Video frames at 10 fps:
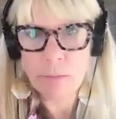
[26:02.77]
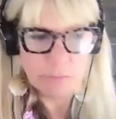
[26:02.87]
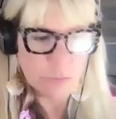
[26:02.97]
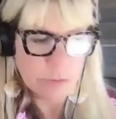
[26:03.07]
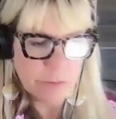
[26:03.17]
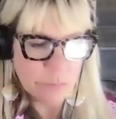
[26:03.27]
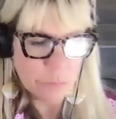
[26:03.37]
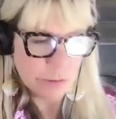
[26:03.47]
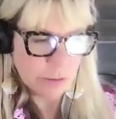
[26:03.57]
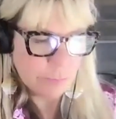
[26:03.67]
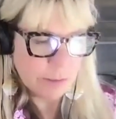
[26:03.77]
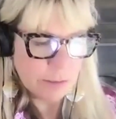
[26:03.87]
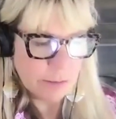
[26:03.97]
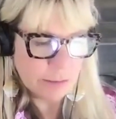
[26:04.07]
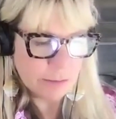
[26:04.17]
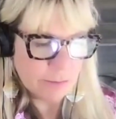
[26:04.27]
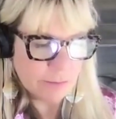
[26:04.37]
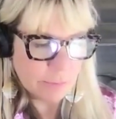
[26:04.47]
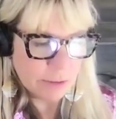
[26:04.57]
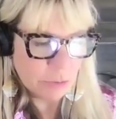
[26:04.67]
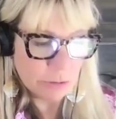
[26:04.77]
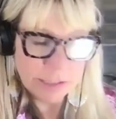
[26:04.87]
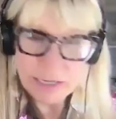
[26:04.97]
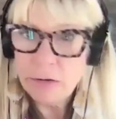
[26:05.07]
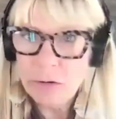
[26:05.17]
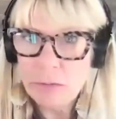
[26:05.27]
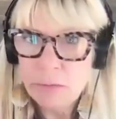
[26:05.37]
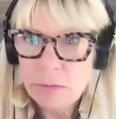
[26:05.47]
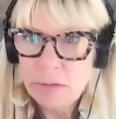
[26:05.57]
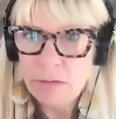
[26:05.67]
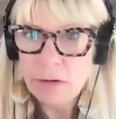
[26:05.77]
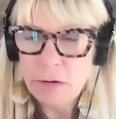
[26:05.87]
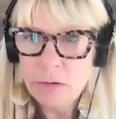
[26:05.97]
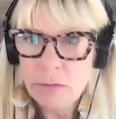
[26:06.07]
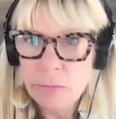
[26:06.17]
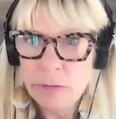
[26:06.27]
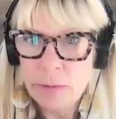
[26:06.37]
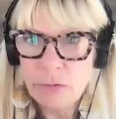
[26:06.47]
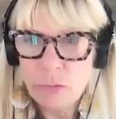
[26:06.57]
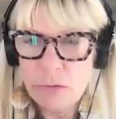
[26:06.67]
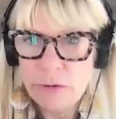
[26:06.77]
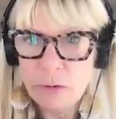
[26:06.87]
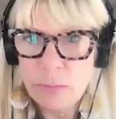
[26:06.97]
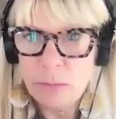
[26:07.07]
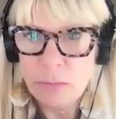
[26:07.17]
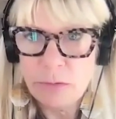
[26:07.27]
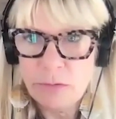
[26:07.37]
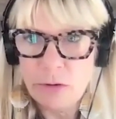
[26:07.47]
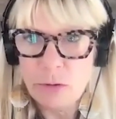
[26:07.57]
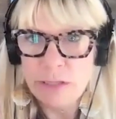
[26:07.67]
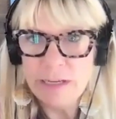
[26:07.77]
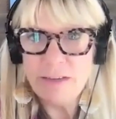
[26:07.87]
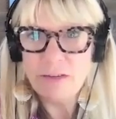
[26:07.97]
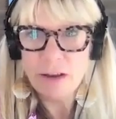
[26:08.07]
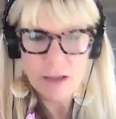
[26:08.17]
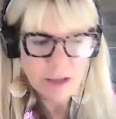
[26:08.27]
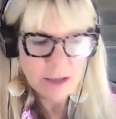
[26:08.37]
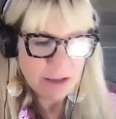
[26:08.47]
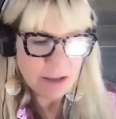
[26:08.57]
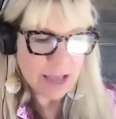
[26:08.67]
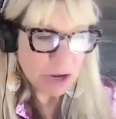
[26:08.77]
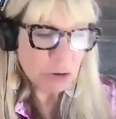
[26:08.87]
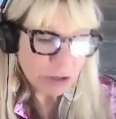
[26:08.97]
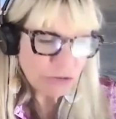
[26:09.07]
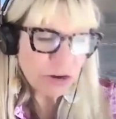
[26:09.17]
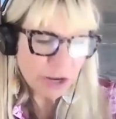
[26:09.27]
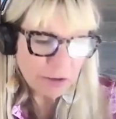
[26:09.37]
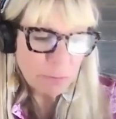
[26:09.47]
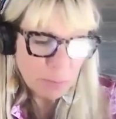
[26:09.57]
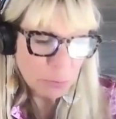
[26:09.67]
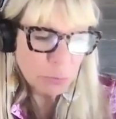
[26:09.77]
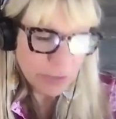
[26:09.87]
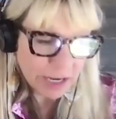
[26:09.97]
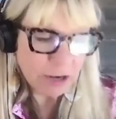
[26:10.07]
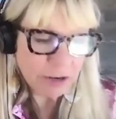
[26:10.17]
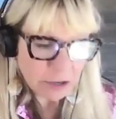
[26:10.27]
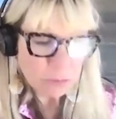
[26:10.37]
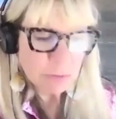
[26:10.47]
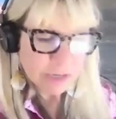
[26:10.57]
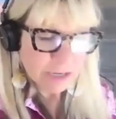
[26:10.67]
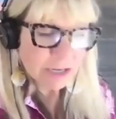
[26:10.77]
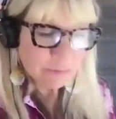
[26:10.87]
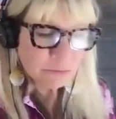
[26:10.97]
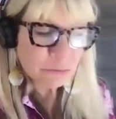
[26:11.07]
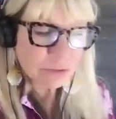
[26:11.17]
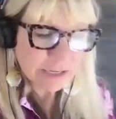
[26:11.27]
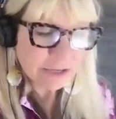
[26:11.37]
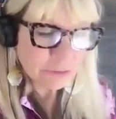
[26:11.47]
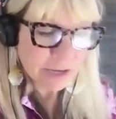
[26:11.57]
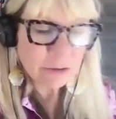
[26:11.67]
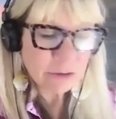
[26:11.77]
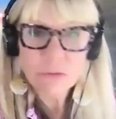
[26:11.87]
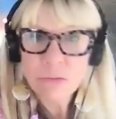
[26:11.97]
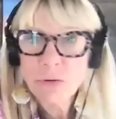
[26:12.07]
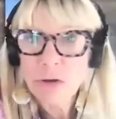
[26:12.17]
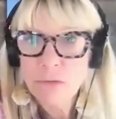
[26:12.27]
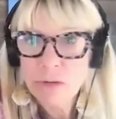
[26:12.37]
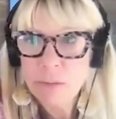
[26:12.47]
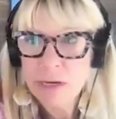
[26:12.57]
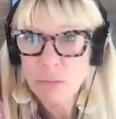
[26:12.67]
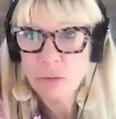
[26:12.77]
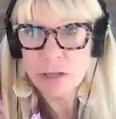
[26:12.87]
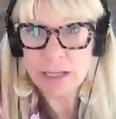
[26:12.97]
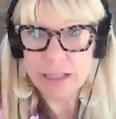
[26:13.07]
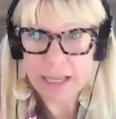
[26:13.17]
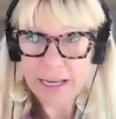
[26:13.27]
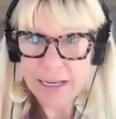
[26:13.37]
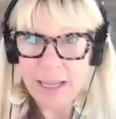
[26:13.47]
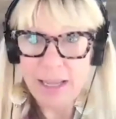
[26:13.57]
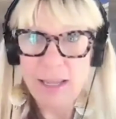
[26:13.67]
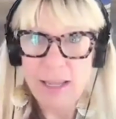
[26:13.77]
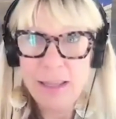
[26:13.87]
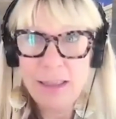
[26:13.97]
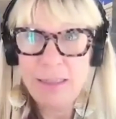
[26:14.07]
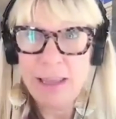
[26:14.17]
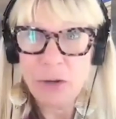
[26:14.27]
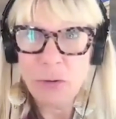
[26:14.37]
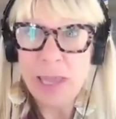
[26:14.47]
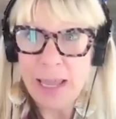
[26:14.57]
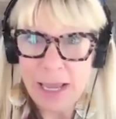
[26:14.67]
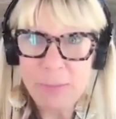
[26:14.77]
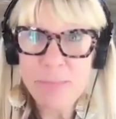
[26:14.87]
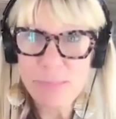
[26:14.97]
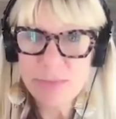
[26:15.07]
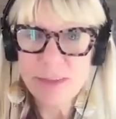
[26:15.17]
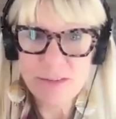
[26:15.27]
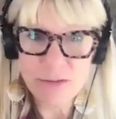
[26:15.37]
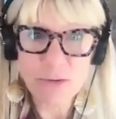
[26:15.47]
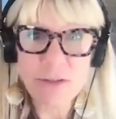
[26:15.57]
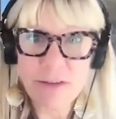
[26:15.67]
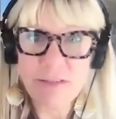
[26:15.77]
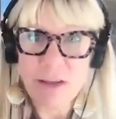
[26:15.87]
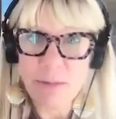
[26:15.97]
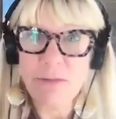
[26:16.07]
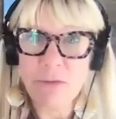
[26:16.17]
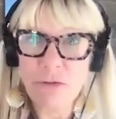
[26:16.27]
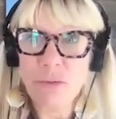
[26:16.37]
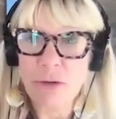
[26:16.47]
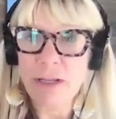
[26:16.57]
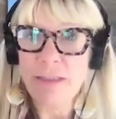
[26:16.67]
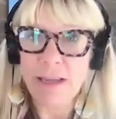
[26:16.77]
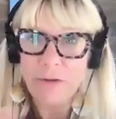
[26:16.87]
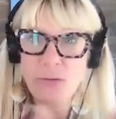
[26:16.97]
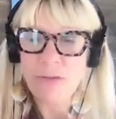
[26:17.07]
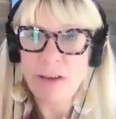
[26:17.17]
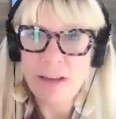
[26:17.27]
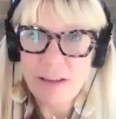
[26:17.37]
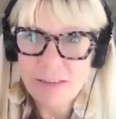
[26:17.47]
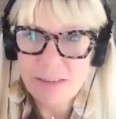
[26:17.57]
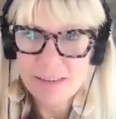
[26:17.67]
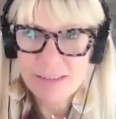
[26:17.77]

but of course we're going to be at the summit orlando this year with about 1200 people so at least a good chunk of people will get on an airplane and come to Orlando now that we're through COVID. But I'm really glad, Kaye, that well, you see, came to the summit virtual and that you said yes.